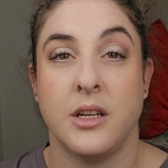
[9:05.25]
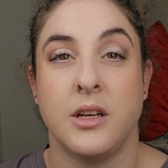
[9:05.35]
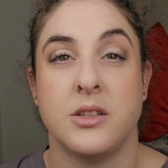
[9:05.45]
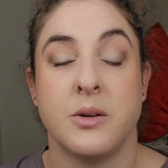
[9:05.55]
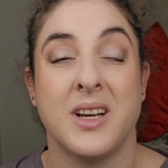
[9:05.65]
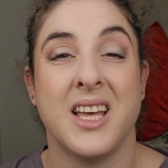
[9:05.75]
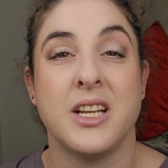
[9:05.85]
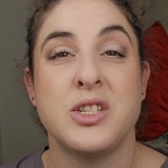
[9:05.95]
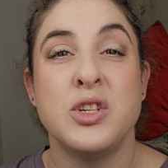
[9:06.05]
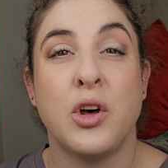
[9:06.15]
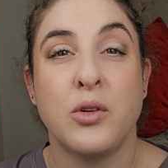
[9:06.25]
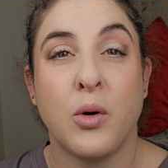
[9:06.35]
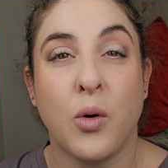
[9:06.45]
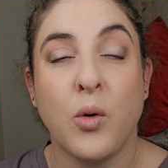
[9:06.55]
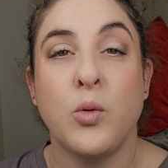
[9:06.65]
So again, it's not
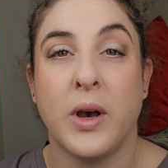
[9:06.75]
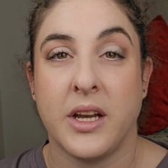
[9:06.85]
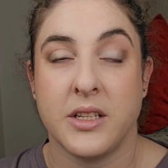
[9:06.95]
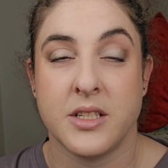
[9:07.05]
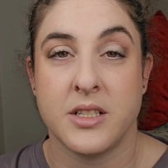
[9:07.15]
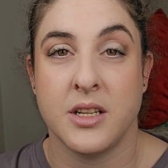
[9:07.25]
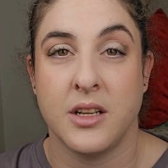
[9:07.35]
always,